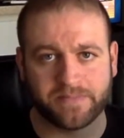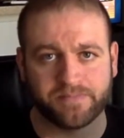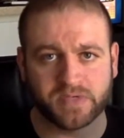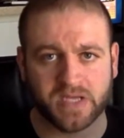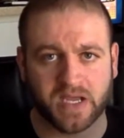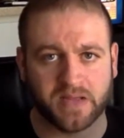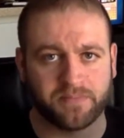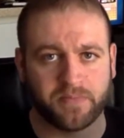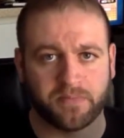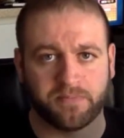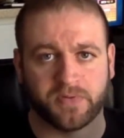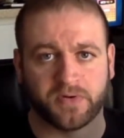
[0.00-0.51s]

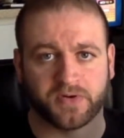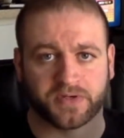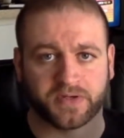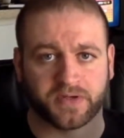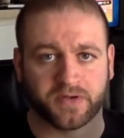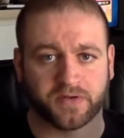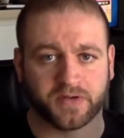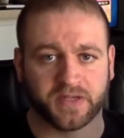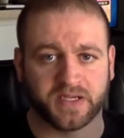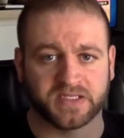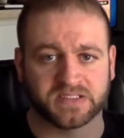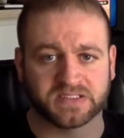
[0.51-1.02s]
type of book.
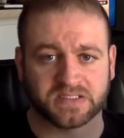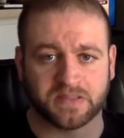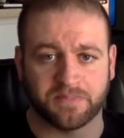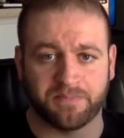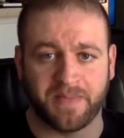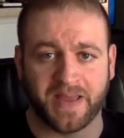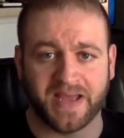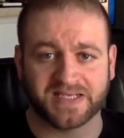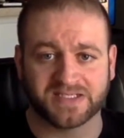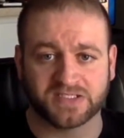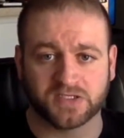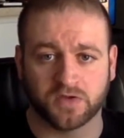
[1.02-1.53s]
Okay, it's the
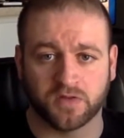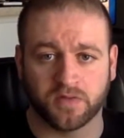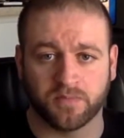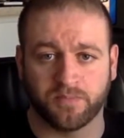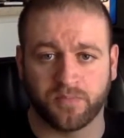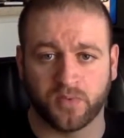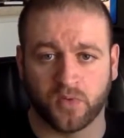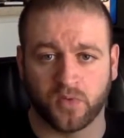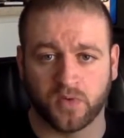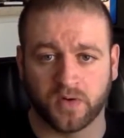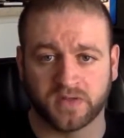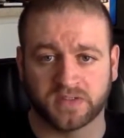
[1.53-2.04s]
Master the
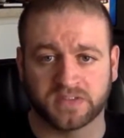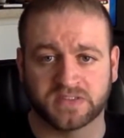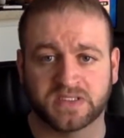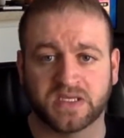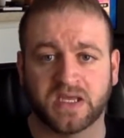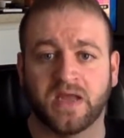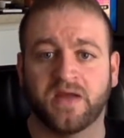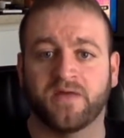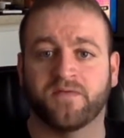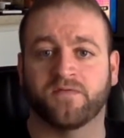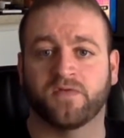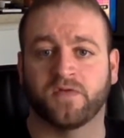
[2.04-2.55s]
Boards
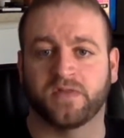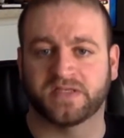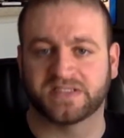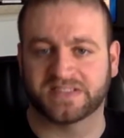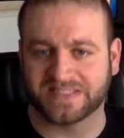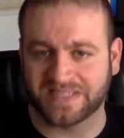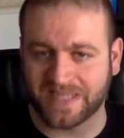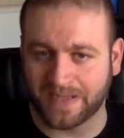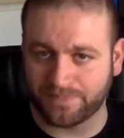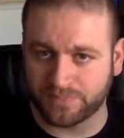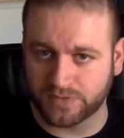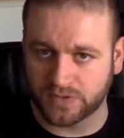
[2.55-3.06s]
for the
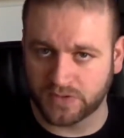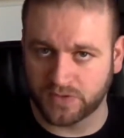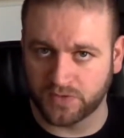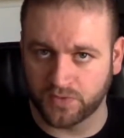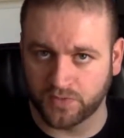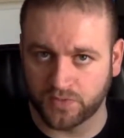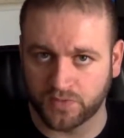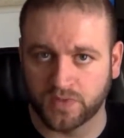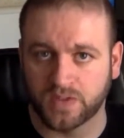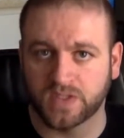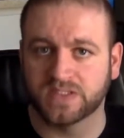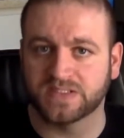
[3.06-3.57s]
Step
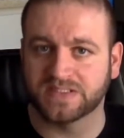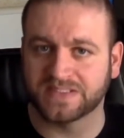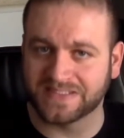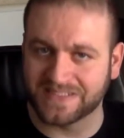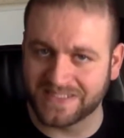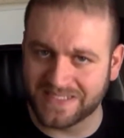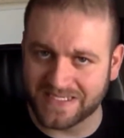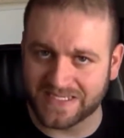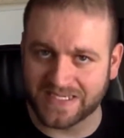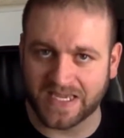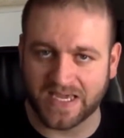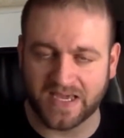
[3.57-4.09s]
2
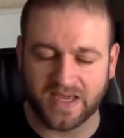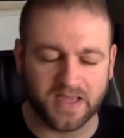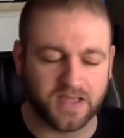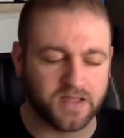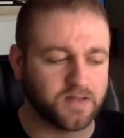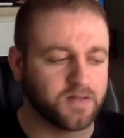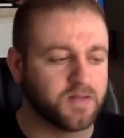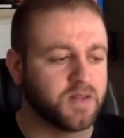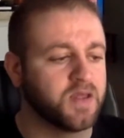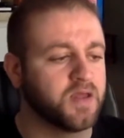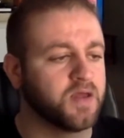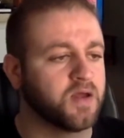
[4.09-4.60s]
CK.
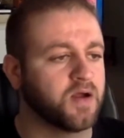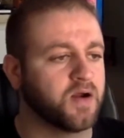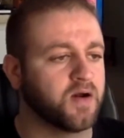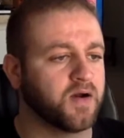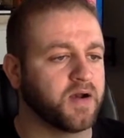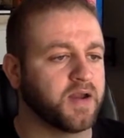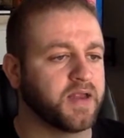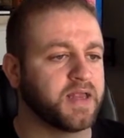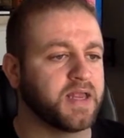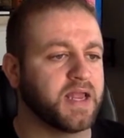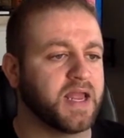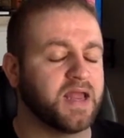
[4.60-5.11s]
All
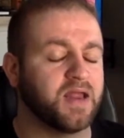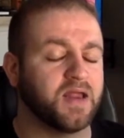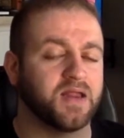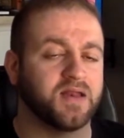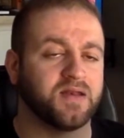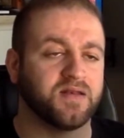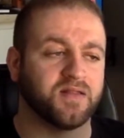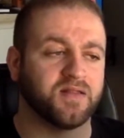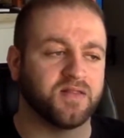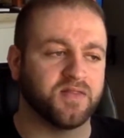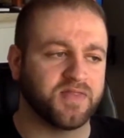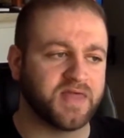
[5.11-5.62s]
right,
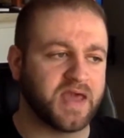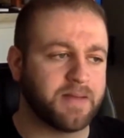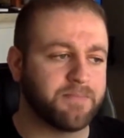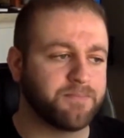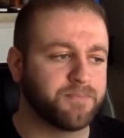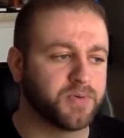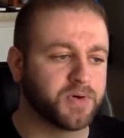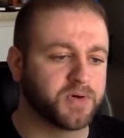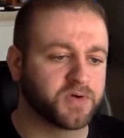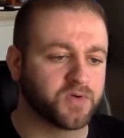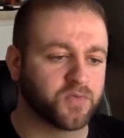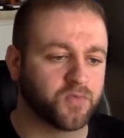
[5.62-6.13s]
and that
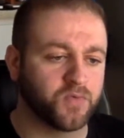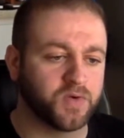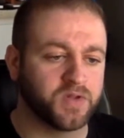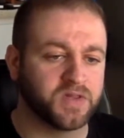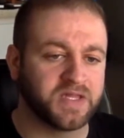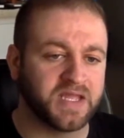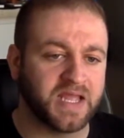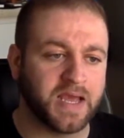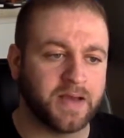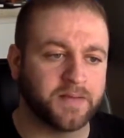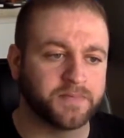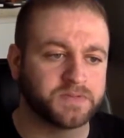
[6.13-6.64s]
book
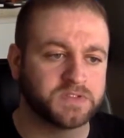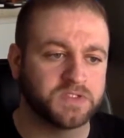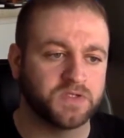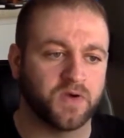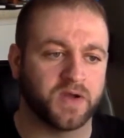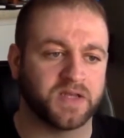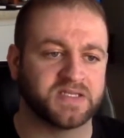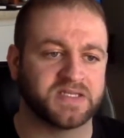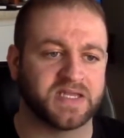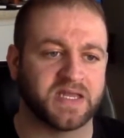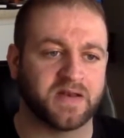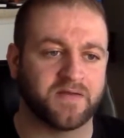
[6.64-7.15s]
really helps you
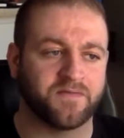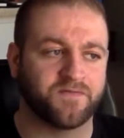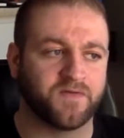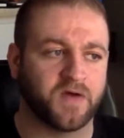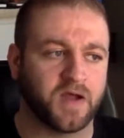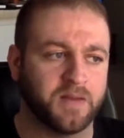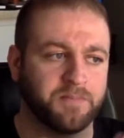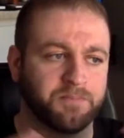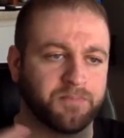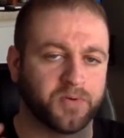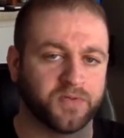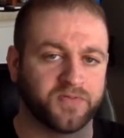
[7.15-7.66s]

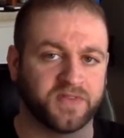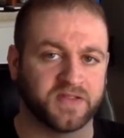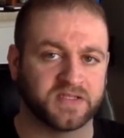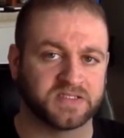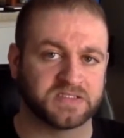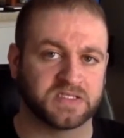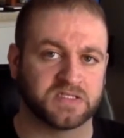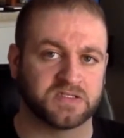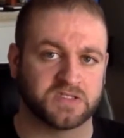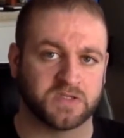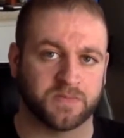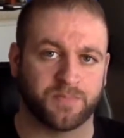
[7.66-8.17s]
identify and put things
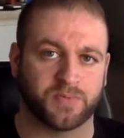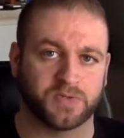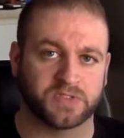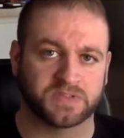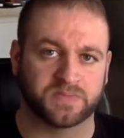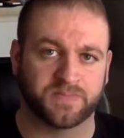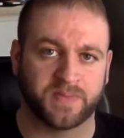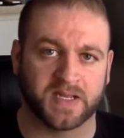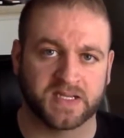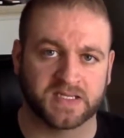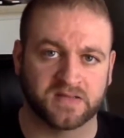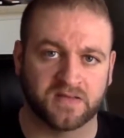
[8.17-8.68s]
into
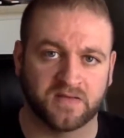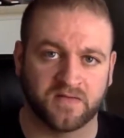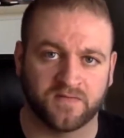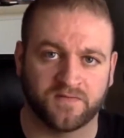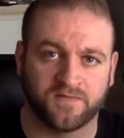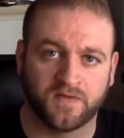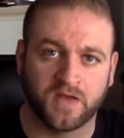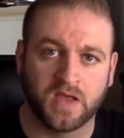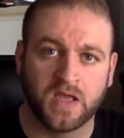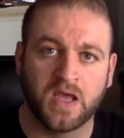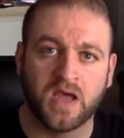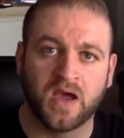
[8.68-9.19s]

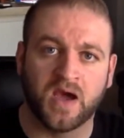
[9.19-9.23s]
perspective